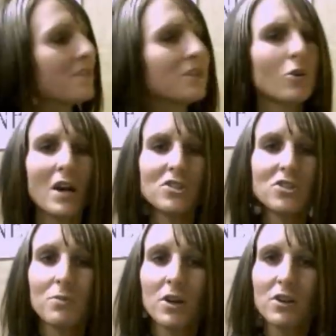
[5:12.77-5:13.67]
and the
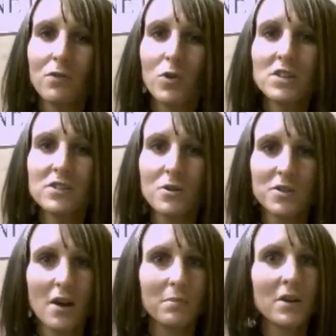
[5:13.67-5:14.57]
question mark, your voice
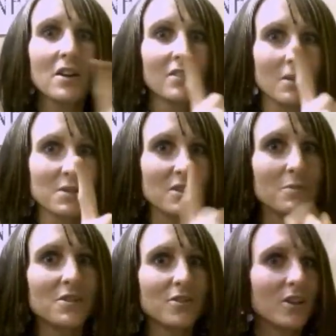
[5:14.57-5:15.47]
goes up. Let me
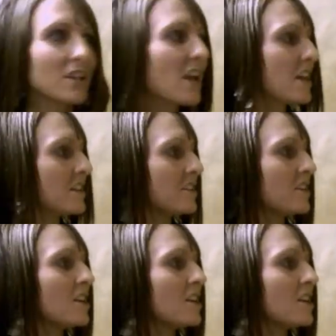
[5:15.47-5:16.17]
demonstrate again.